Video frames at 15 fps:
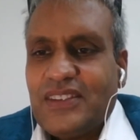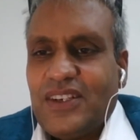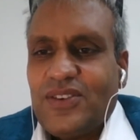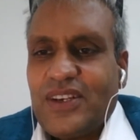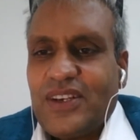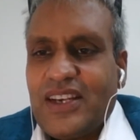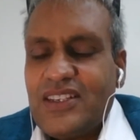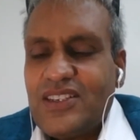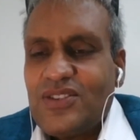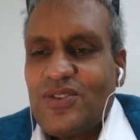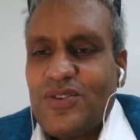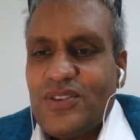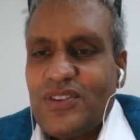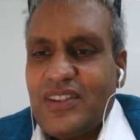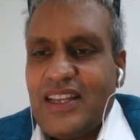Okay,
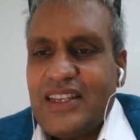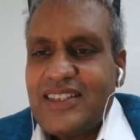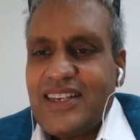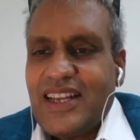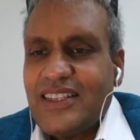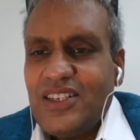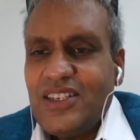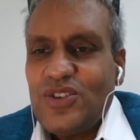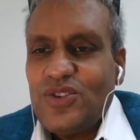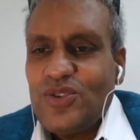so that's nothing to